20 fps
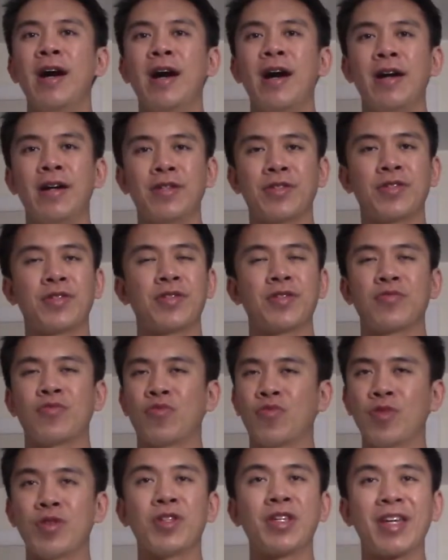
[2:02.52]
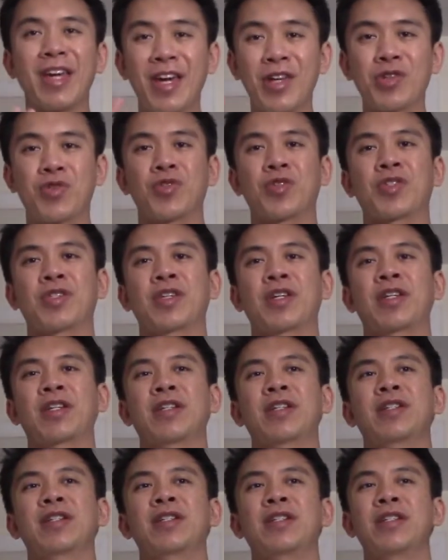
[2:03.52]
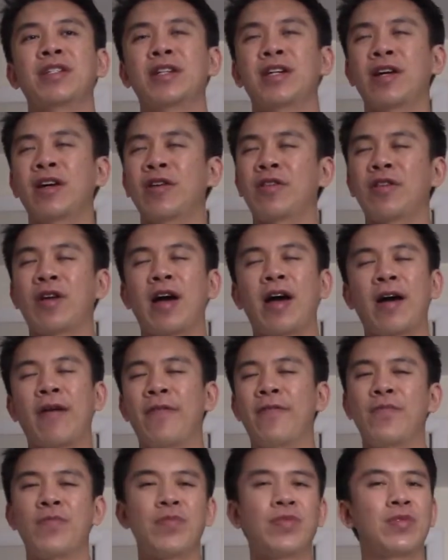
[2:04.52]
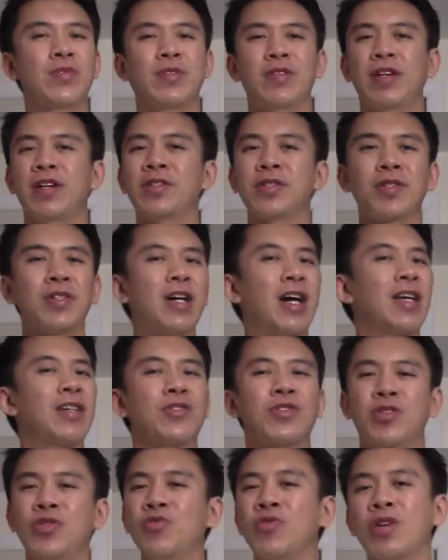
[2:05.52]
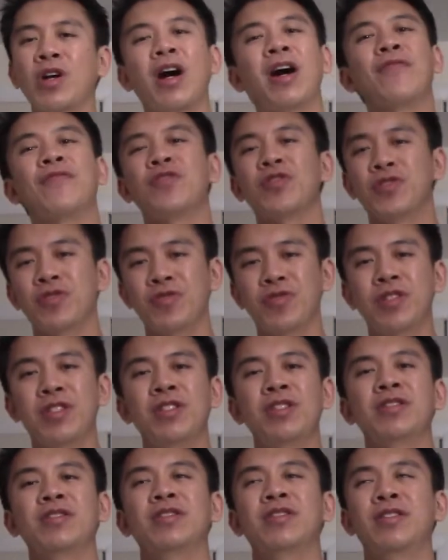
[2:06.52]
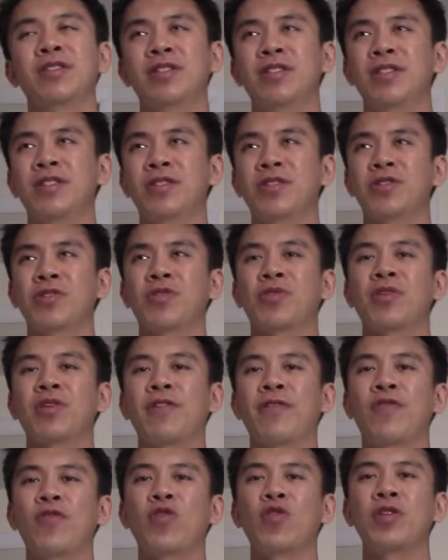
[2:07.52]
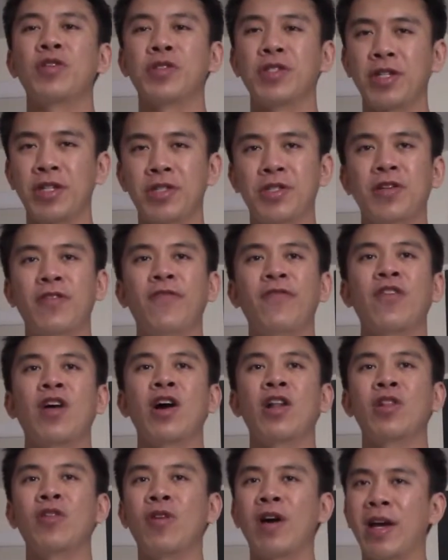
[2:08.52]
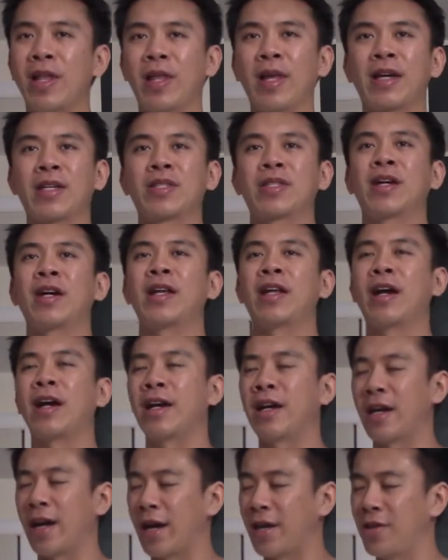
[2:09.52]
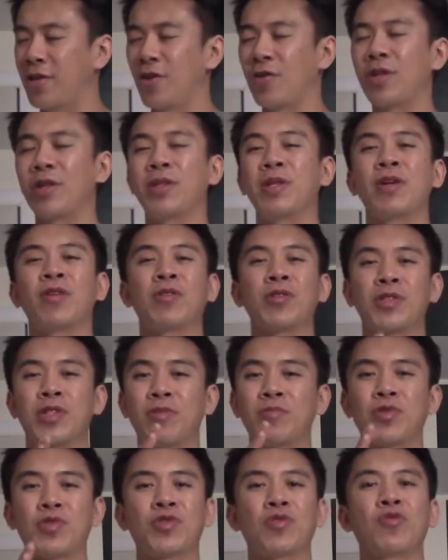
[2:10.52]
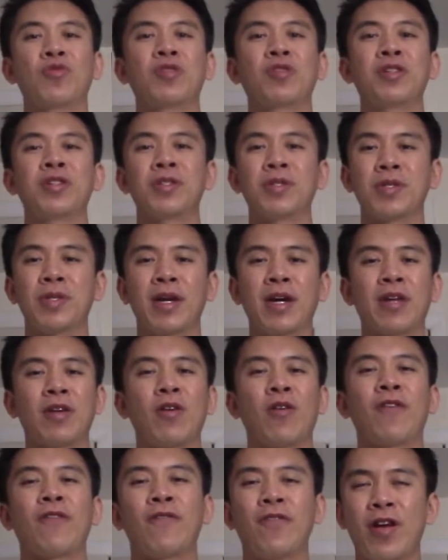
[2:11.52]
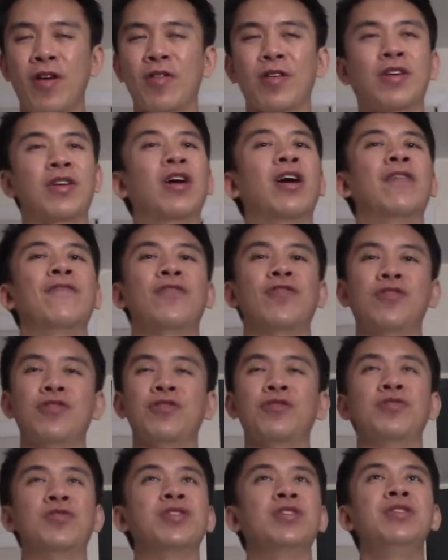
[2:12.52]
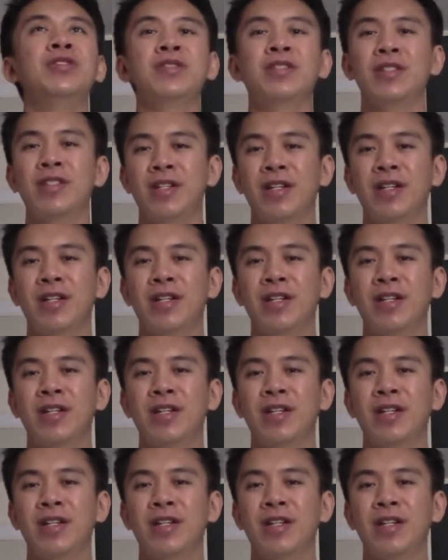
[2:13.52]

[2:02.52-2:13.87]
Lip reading: It's really interesting. Yeah. It's not too convoluted, so therefore it's easy to follow. I like that. I know that there are some stories that are very convoluted.